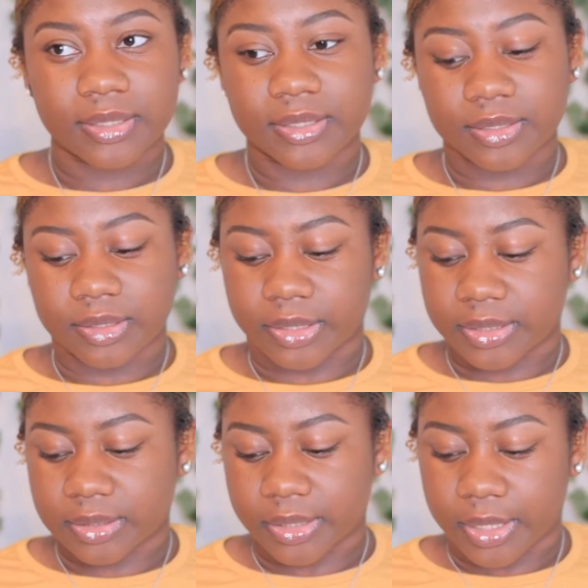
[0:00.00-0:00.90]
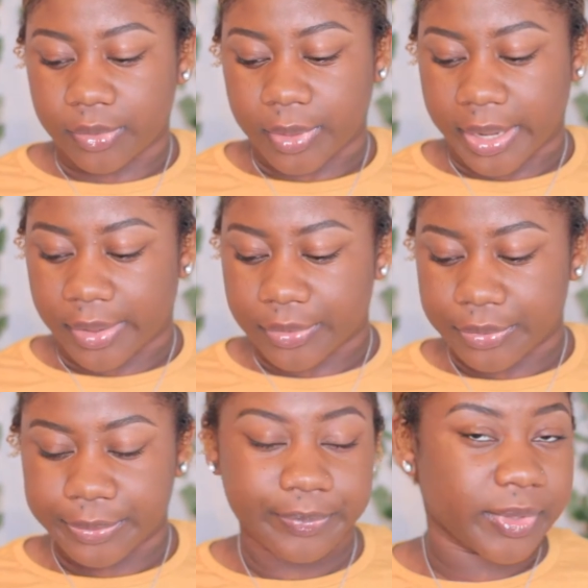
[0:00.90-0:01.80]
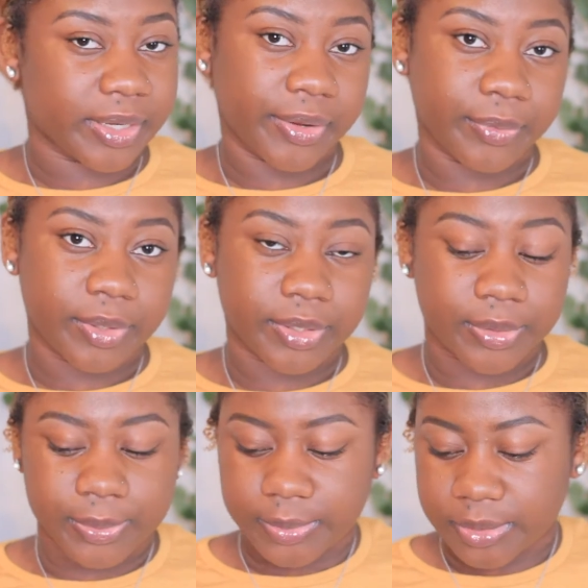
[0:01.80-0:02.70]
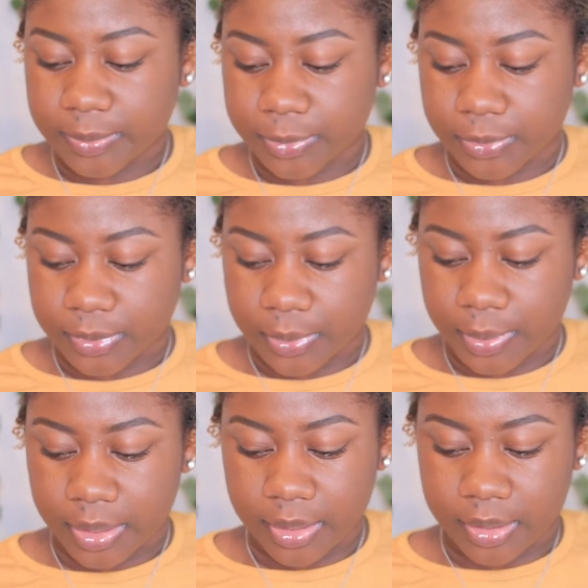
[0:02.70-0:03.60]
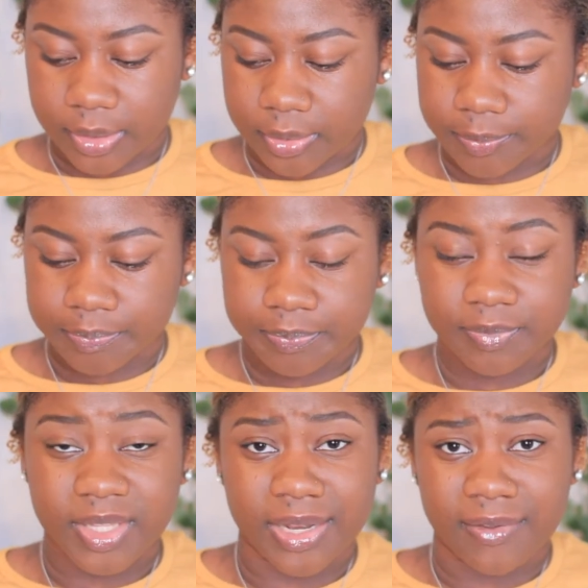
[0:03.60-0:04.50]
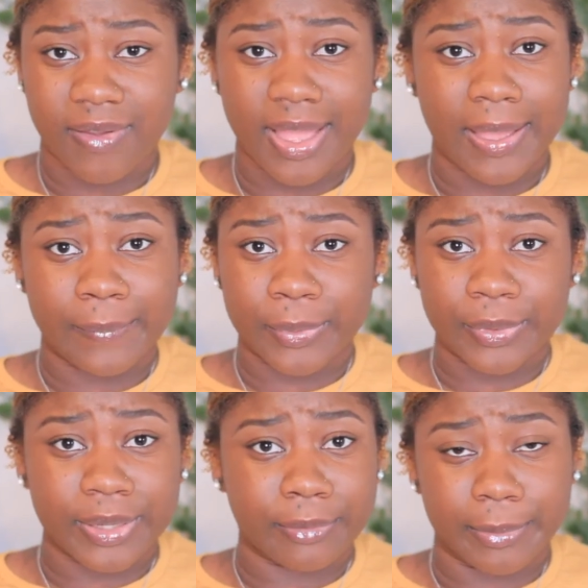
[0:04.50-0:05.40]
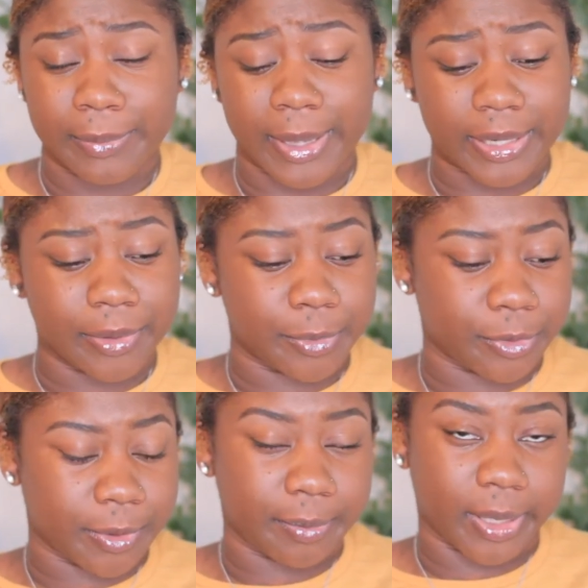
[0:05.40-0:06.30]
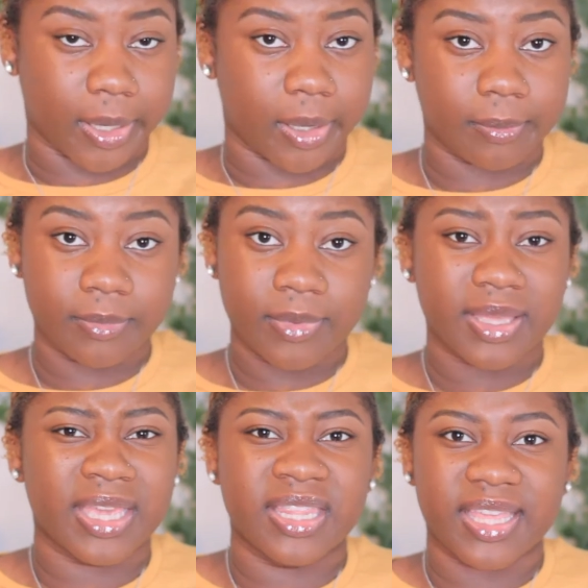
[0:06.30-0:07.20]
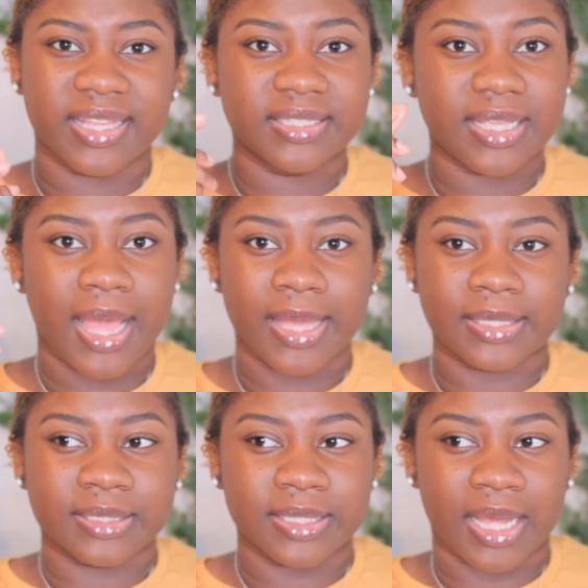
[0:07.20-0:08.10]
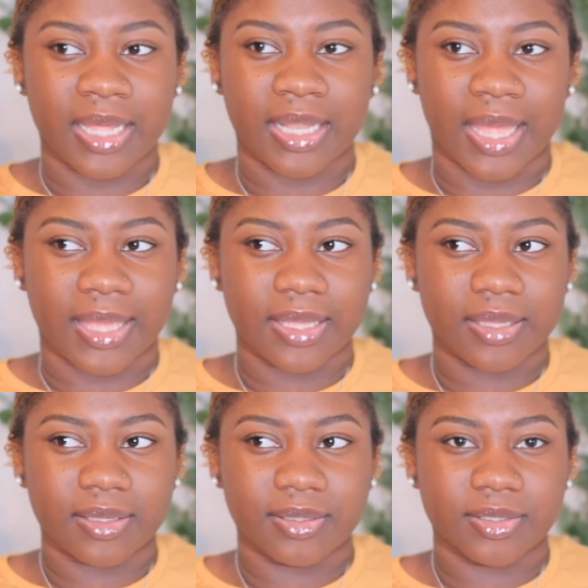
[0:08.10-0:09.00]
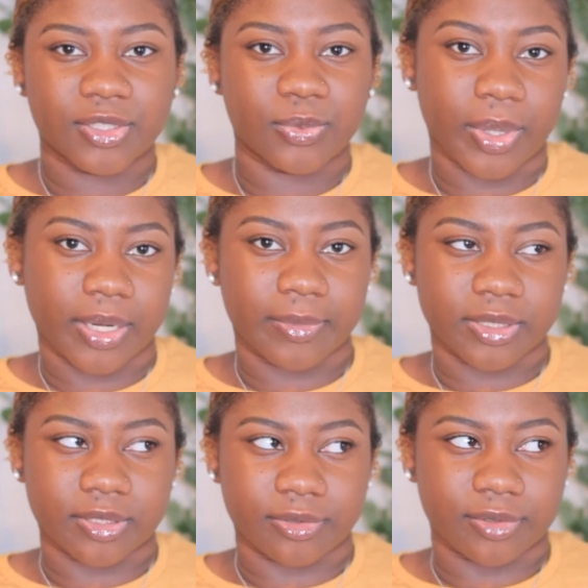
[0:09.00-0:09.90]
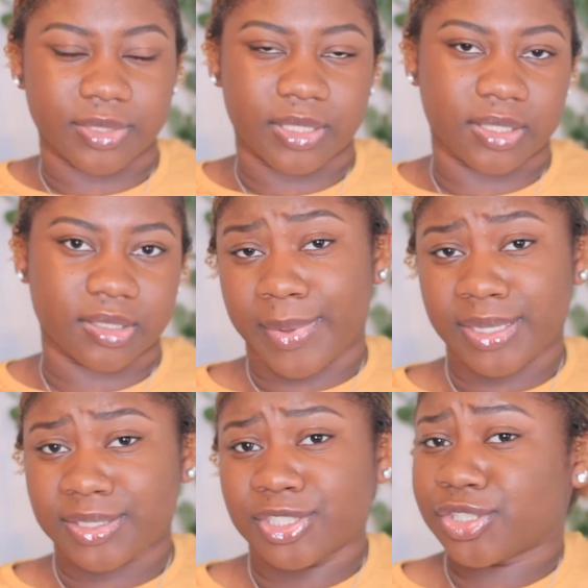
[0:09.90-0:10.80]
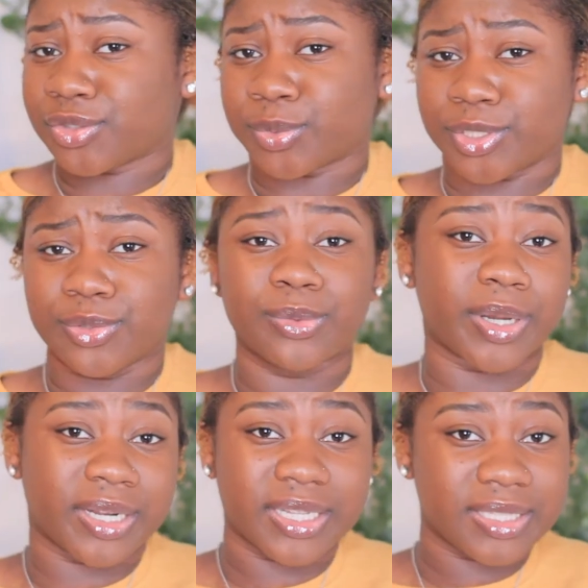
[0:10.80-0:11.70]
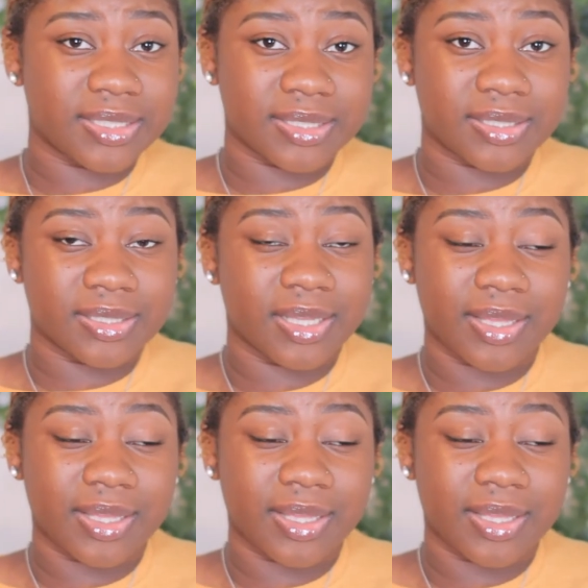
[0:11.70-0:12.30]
these are in style now. And they're real cute and simple. So yeah. And if I have booty, it would be making the booty pop. Her. And the inside is not like sweaty material either. Make sure you, when you wear these,